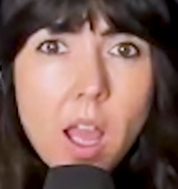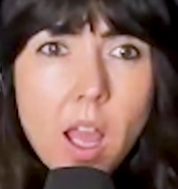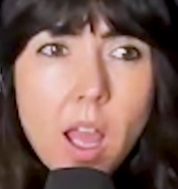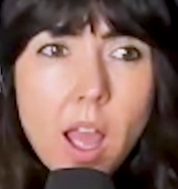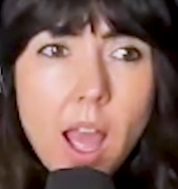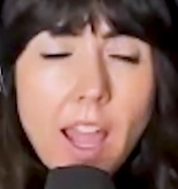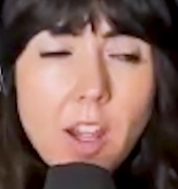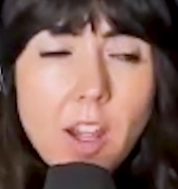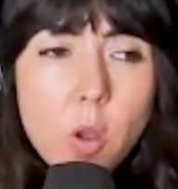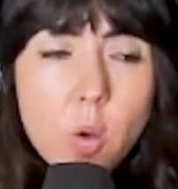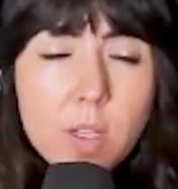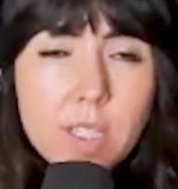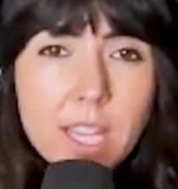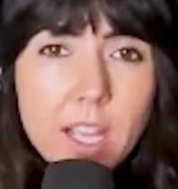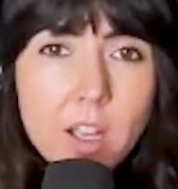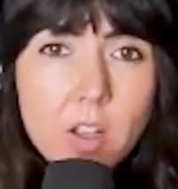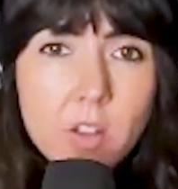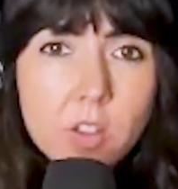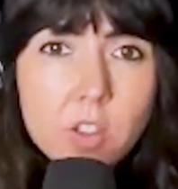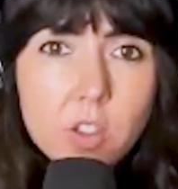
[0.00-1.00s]
I know because
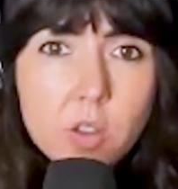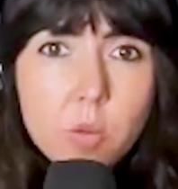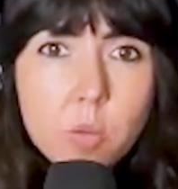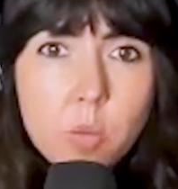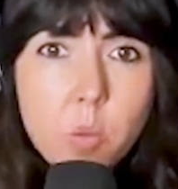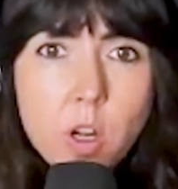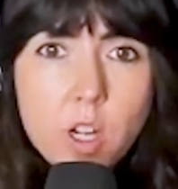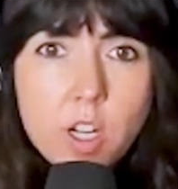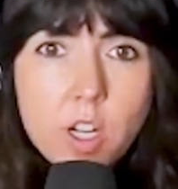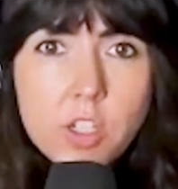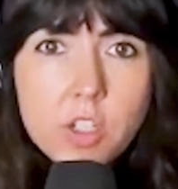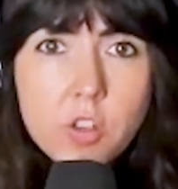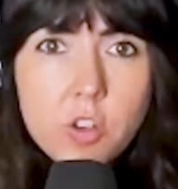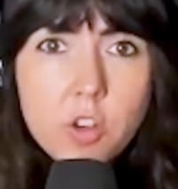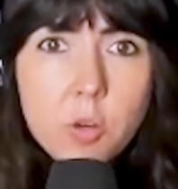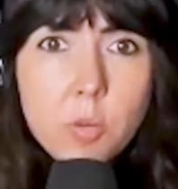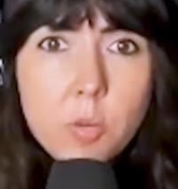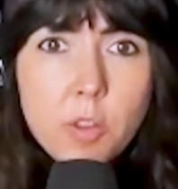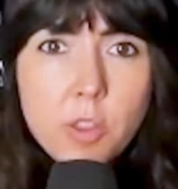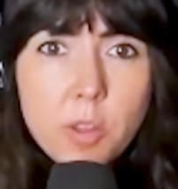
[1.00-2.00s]
I also wanted to know
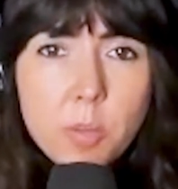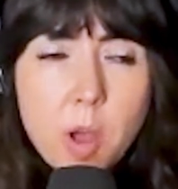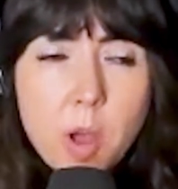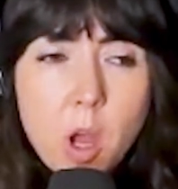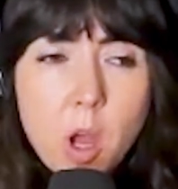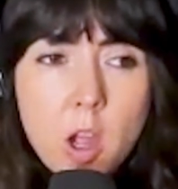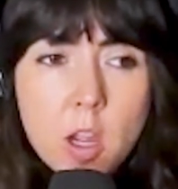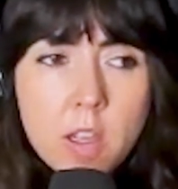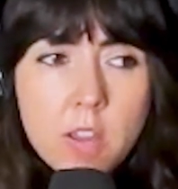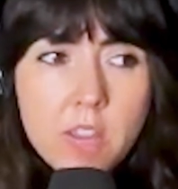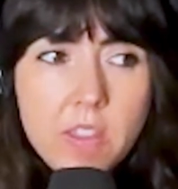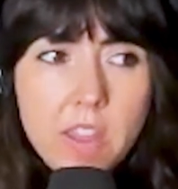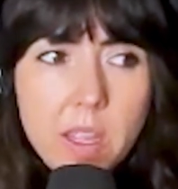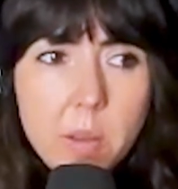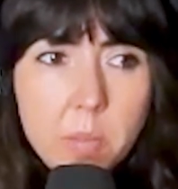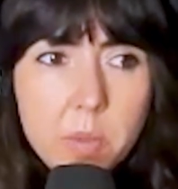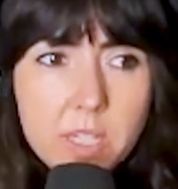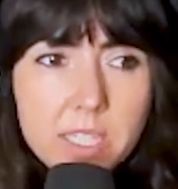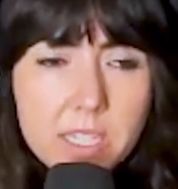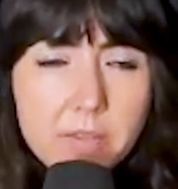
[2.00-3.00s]
about the Pac thing
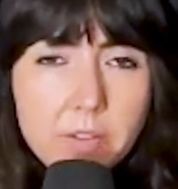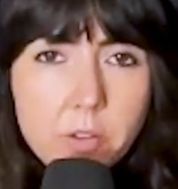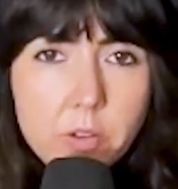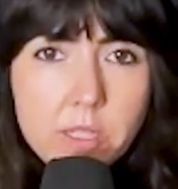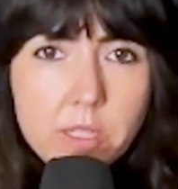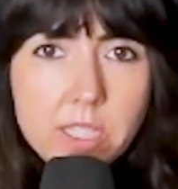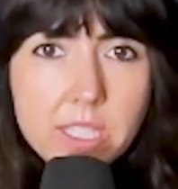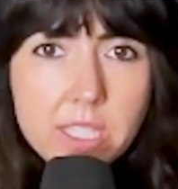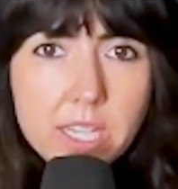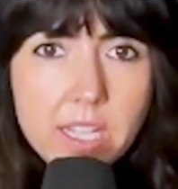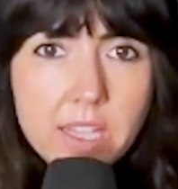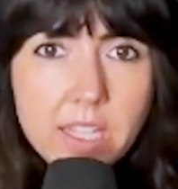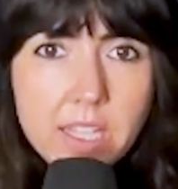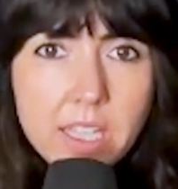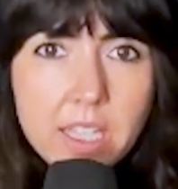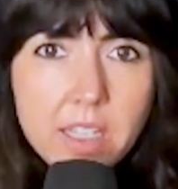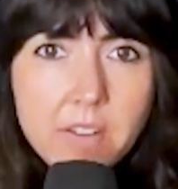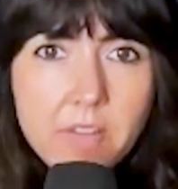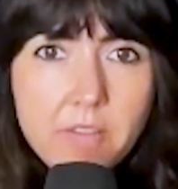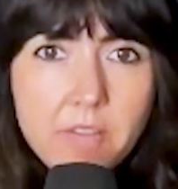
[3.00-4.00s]
because everyone's saying that
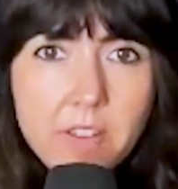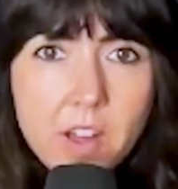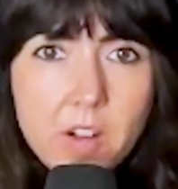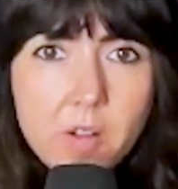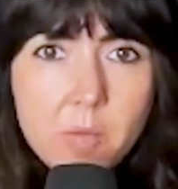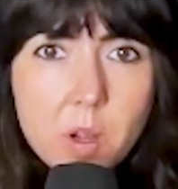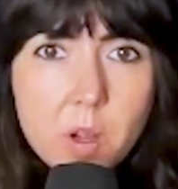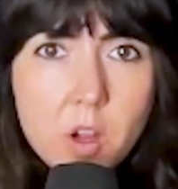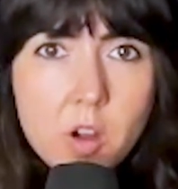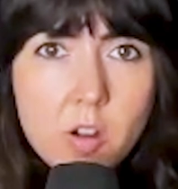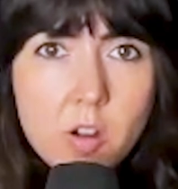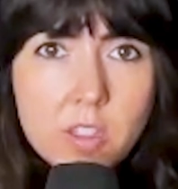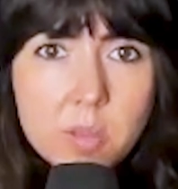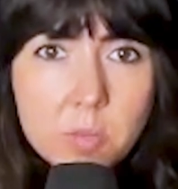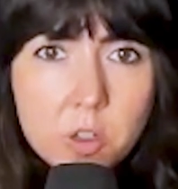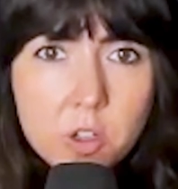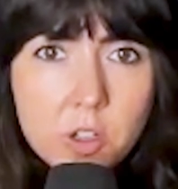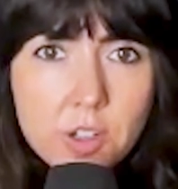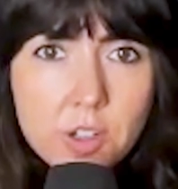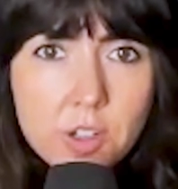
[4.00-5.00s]
they found Pac's
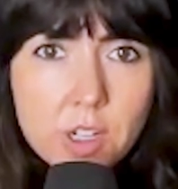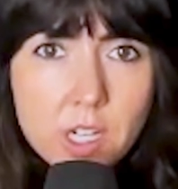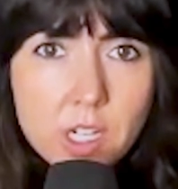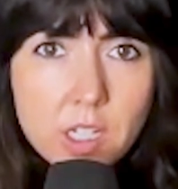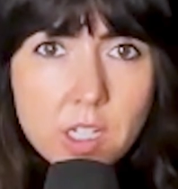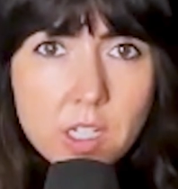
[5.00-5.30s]
murder.